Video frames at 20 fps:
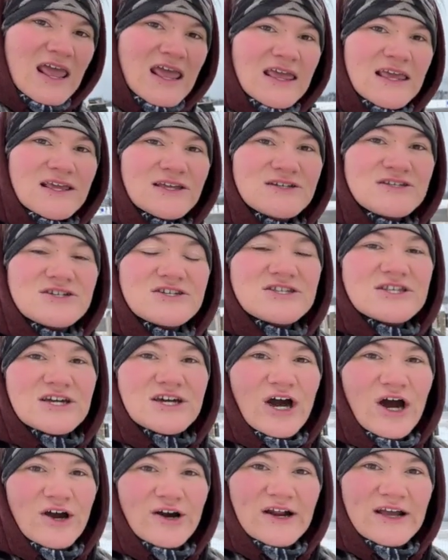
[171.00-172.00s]
into the
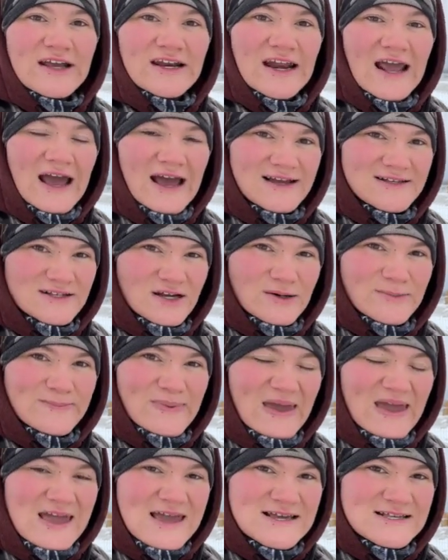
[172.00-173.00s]
garden as our
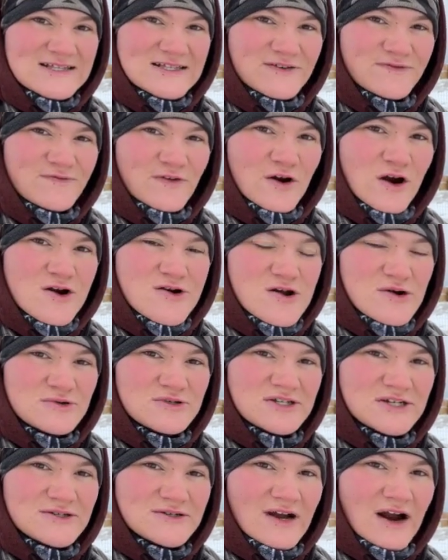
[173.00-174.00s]
base for our
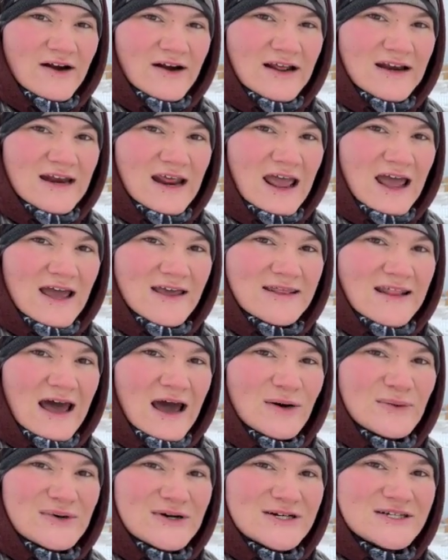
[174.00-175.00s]
no-till garden, and
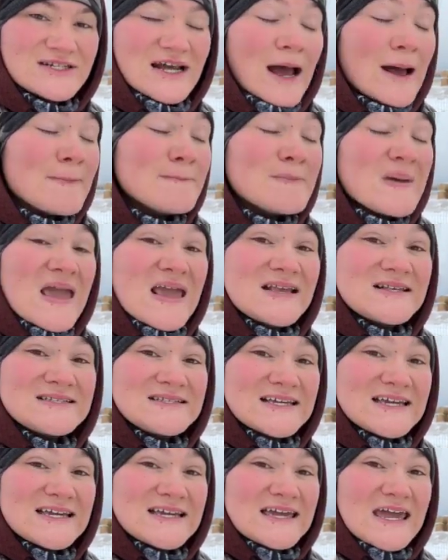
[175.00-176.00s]
that worked
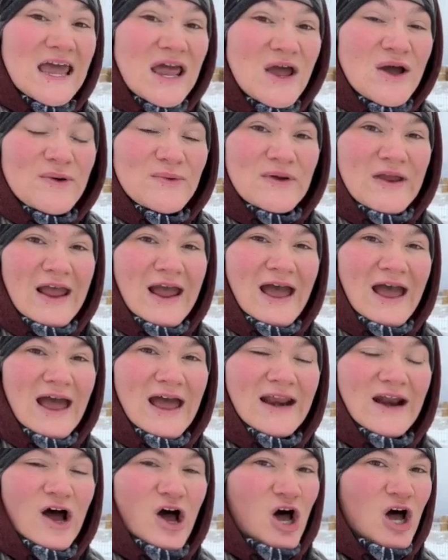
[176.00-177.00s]
amazing. We
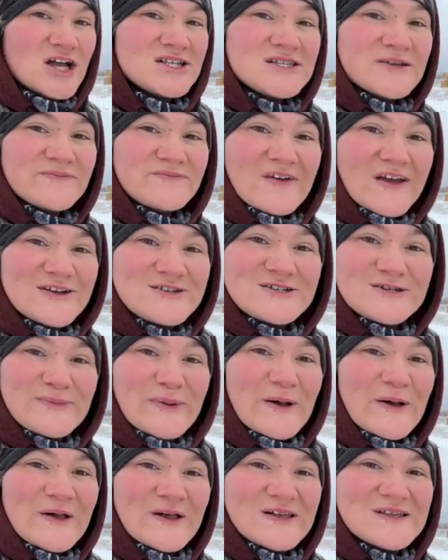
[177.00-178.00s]
had awesome
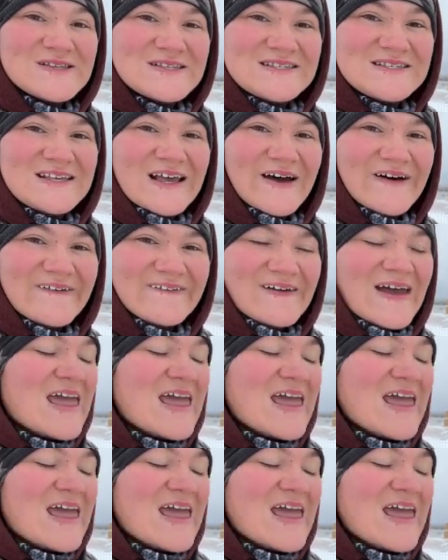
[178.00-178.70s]
vegetables. So